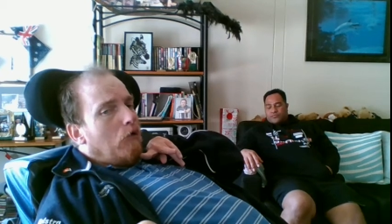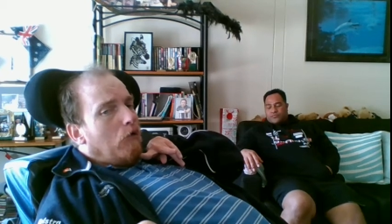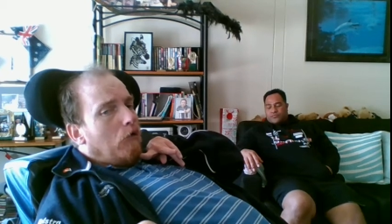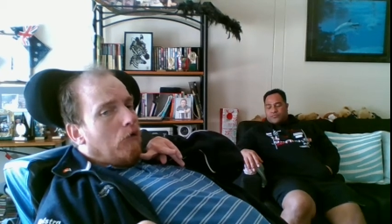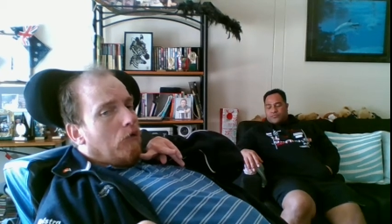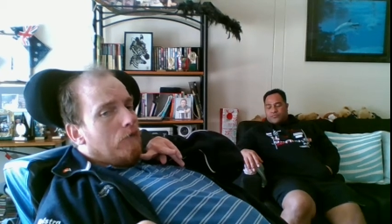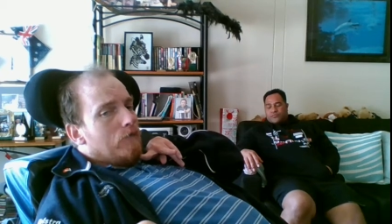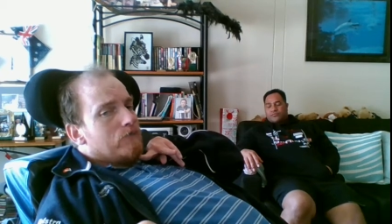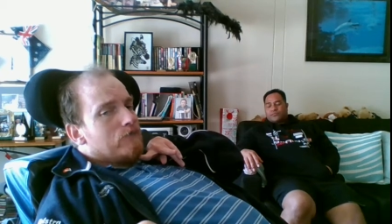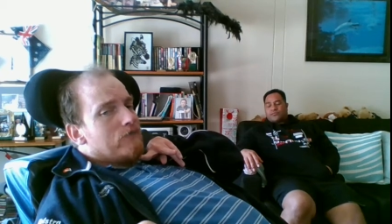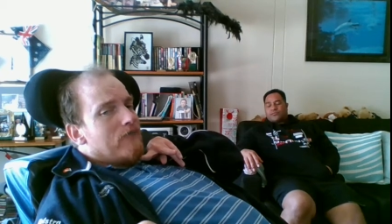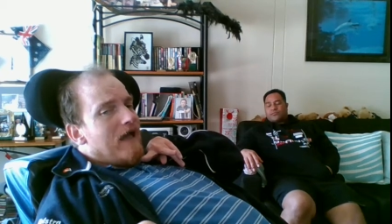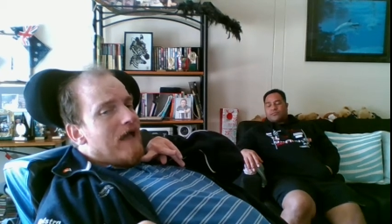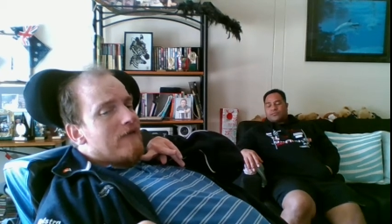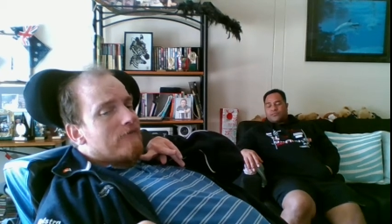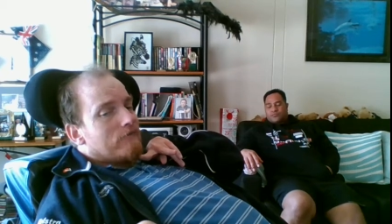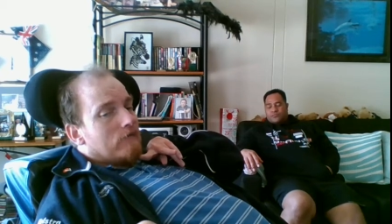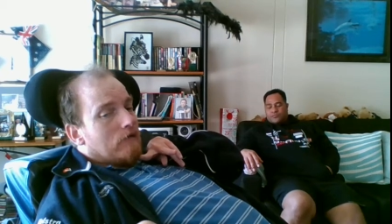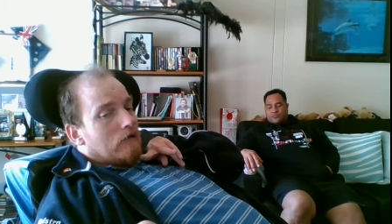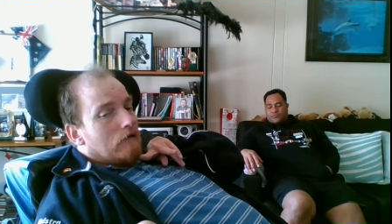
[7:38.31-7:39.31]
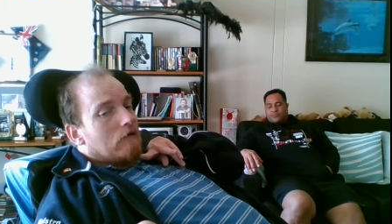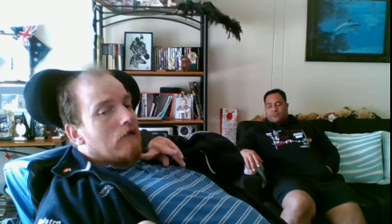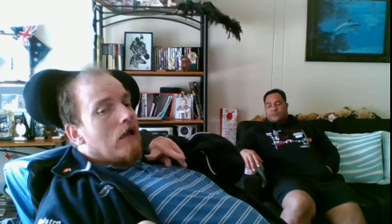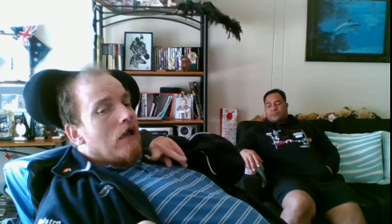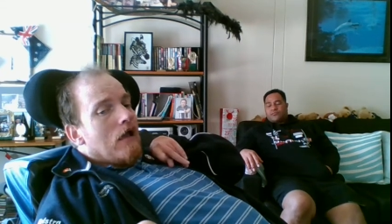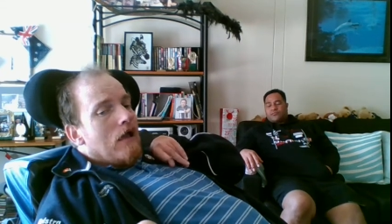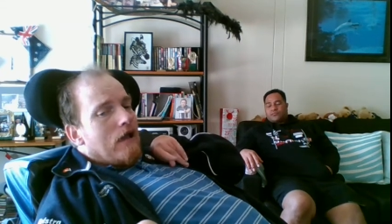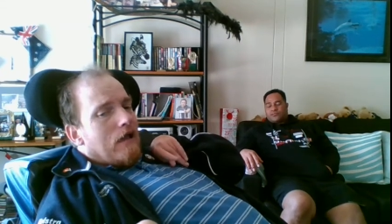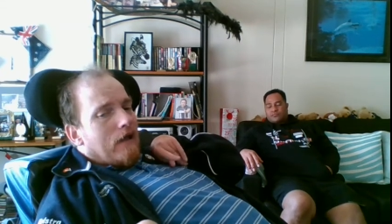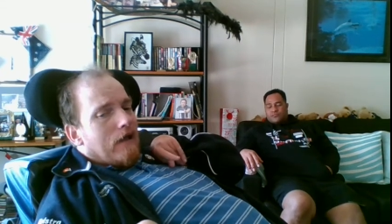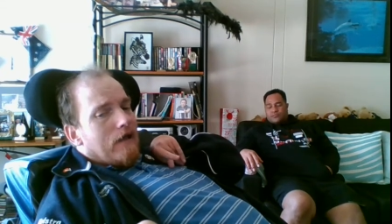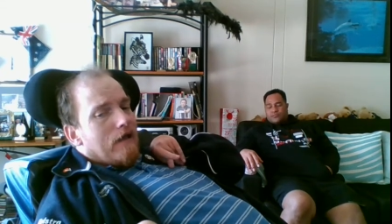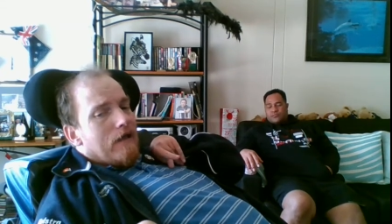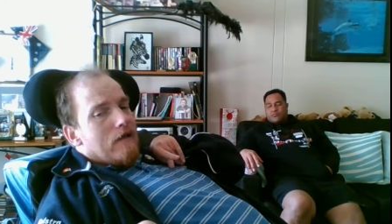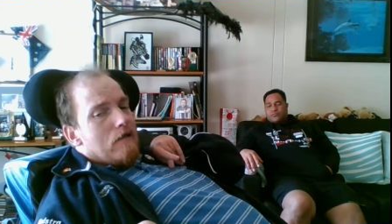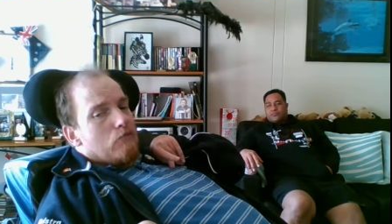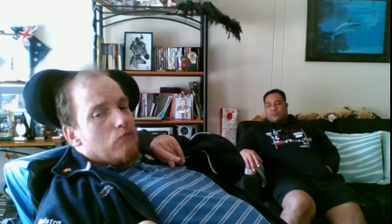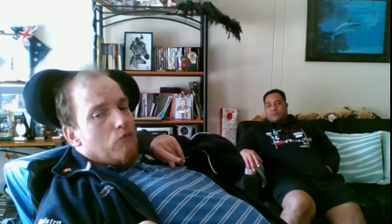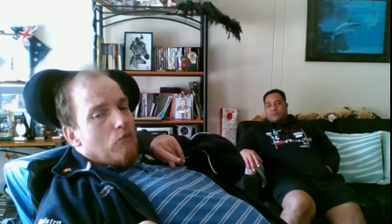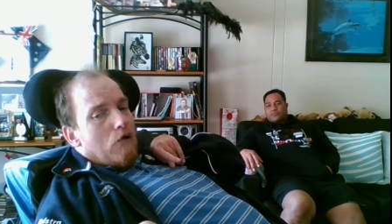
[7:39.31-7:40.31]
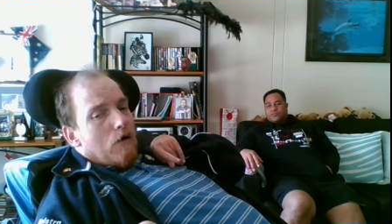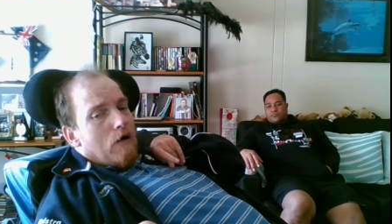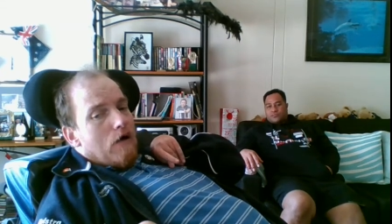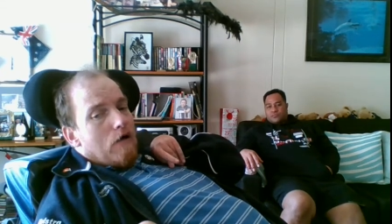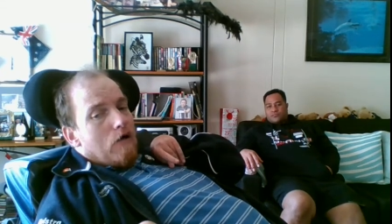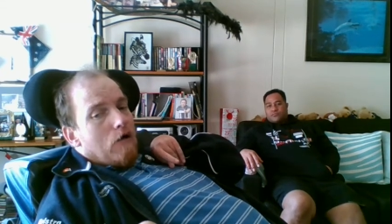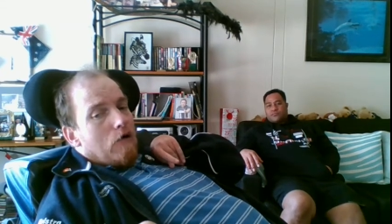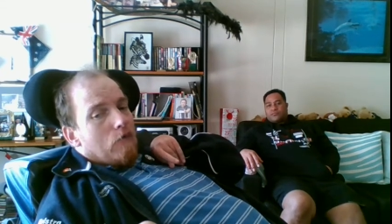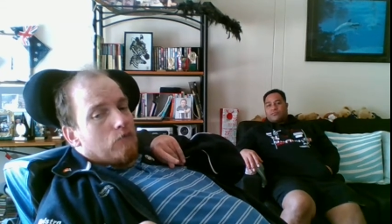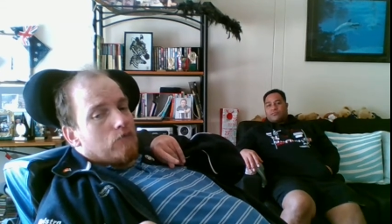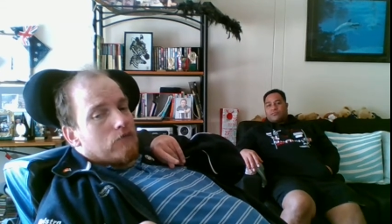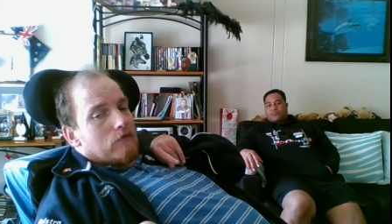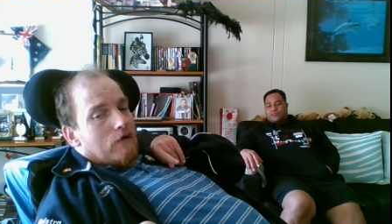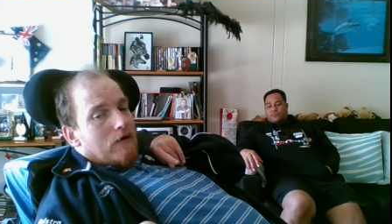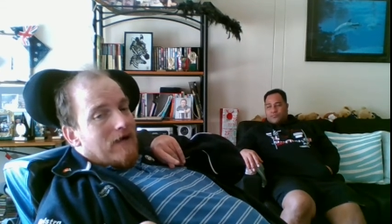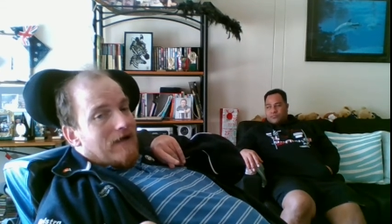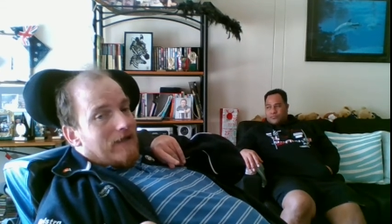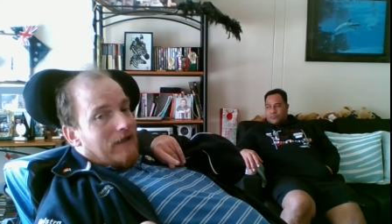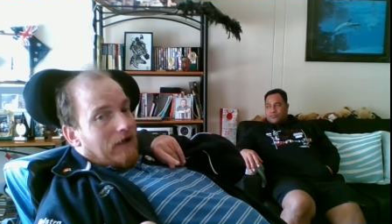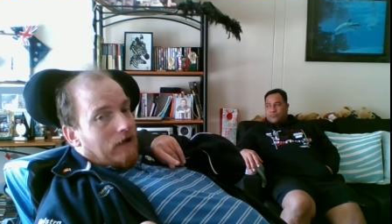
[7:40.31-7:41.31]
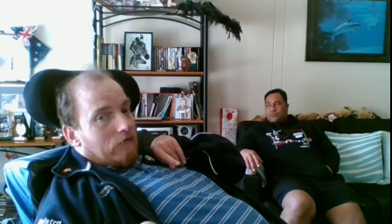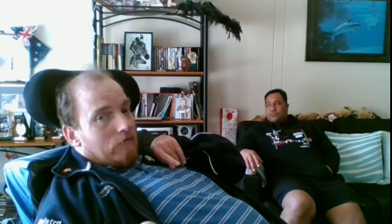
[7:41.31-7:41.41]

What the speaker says: or desert. Here's my upside.